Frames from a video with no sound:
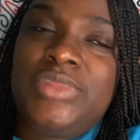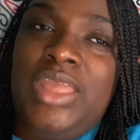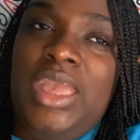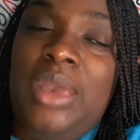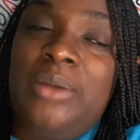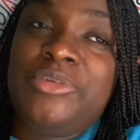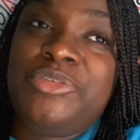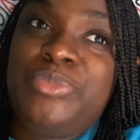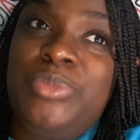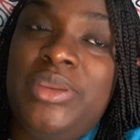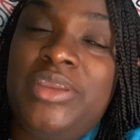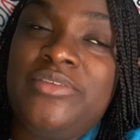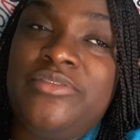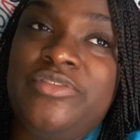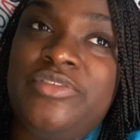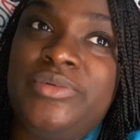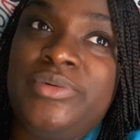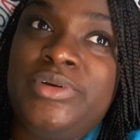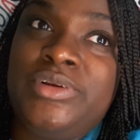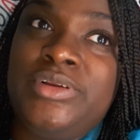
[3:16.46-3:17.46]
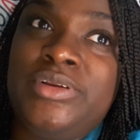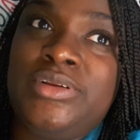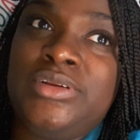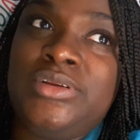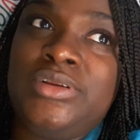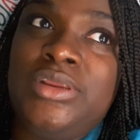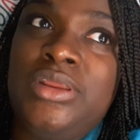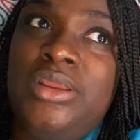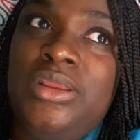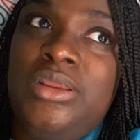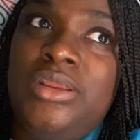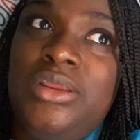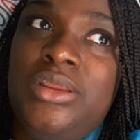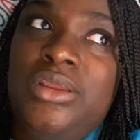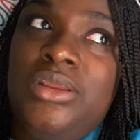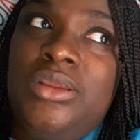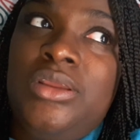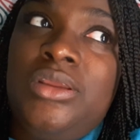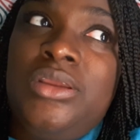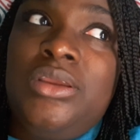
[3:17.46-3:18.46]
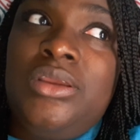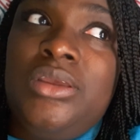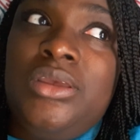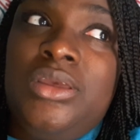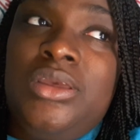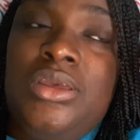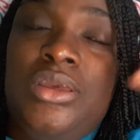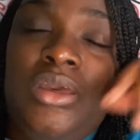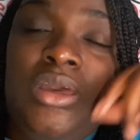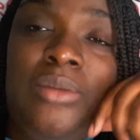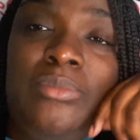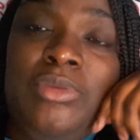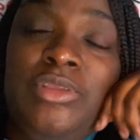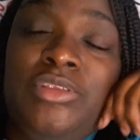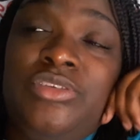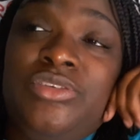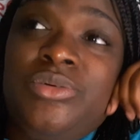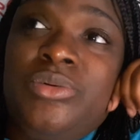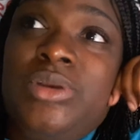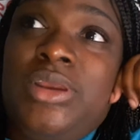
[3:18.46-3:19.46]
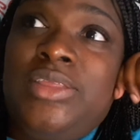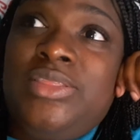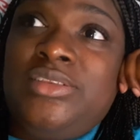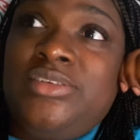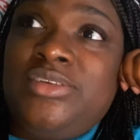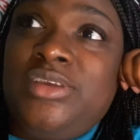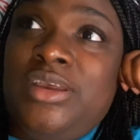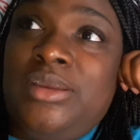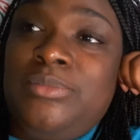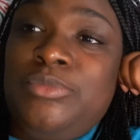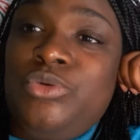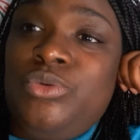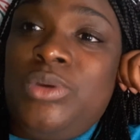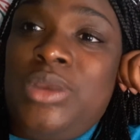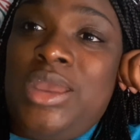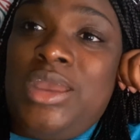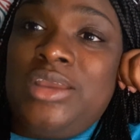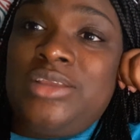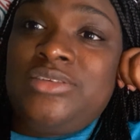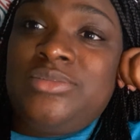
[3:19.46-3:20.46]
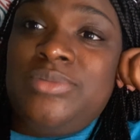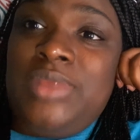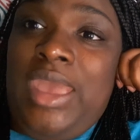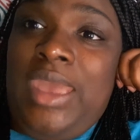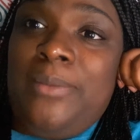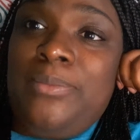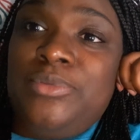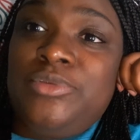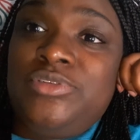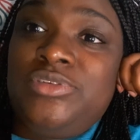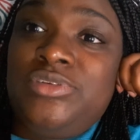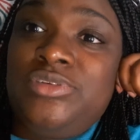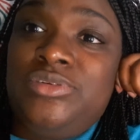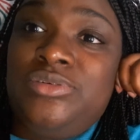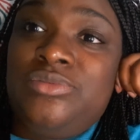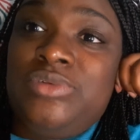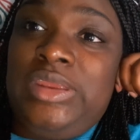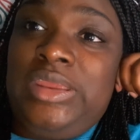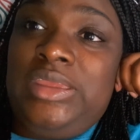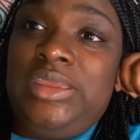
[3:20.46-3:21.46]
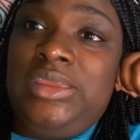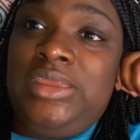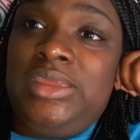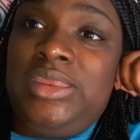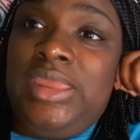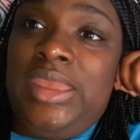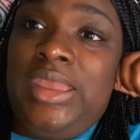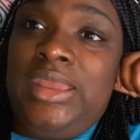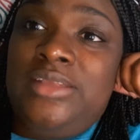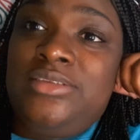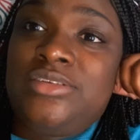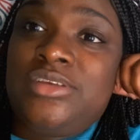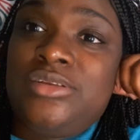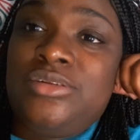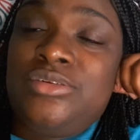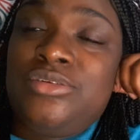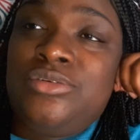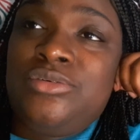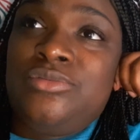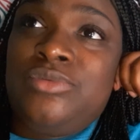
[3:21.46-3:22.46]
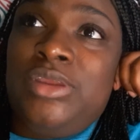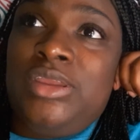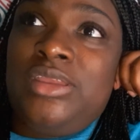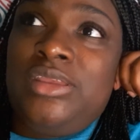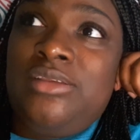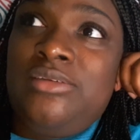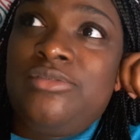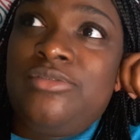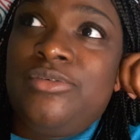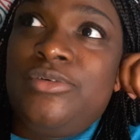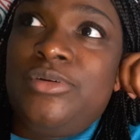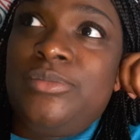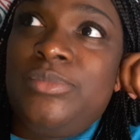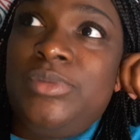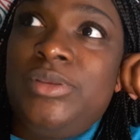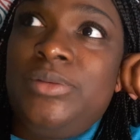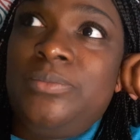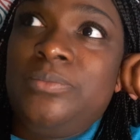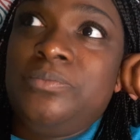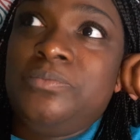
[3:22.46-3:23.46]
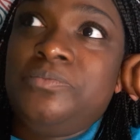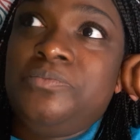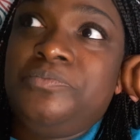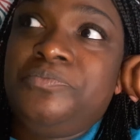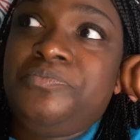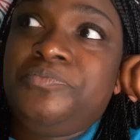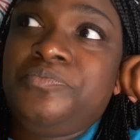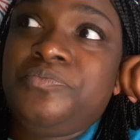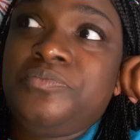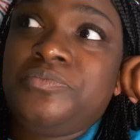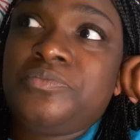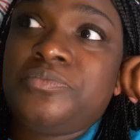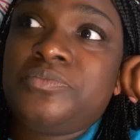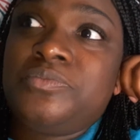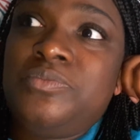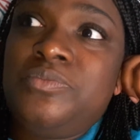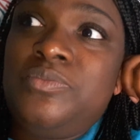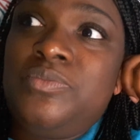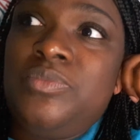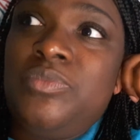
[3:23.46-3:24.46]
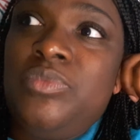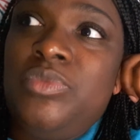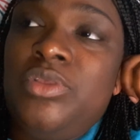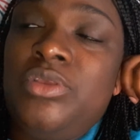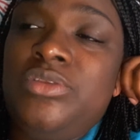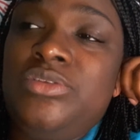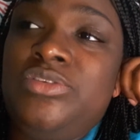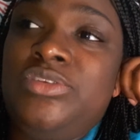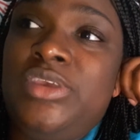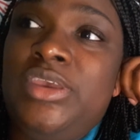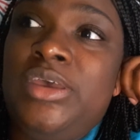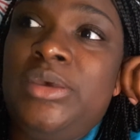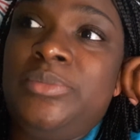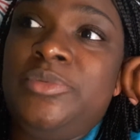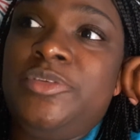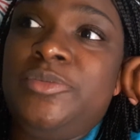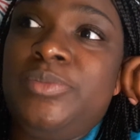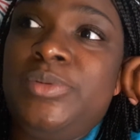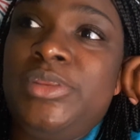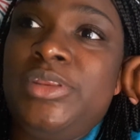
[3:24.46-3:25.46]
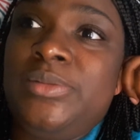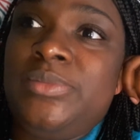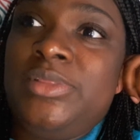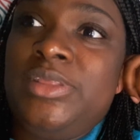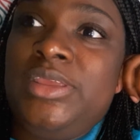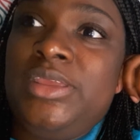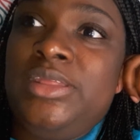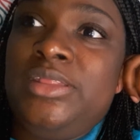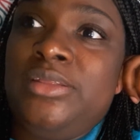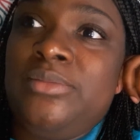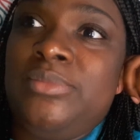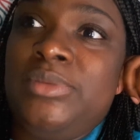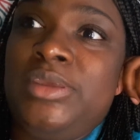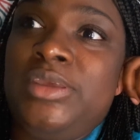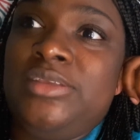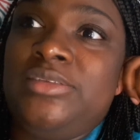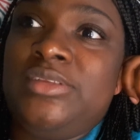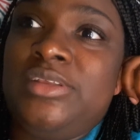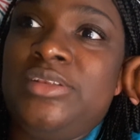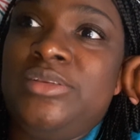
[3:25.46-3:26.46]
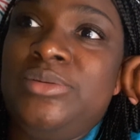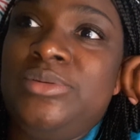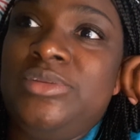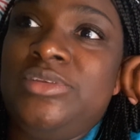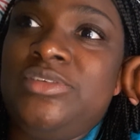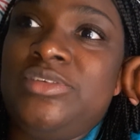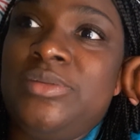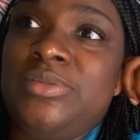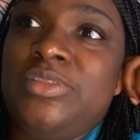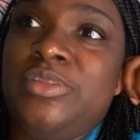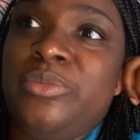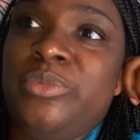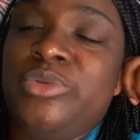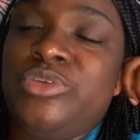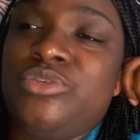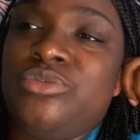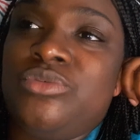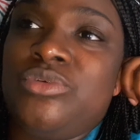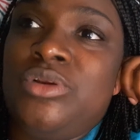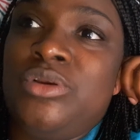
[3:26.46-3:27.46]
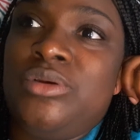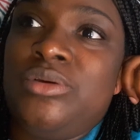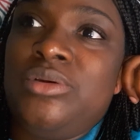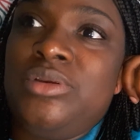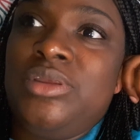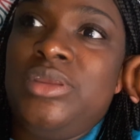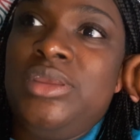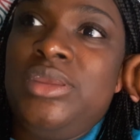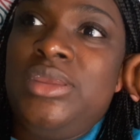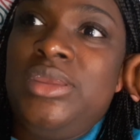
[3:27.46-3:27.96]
I was paying for a mentor at the time who happens to do Reiki, and I asked her to do Reiki for me to help speed up the healing because I knew that something was wrong.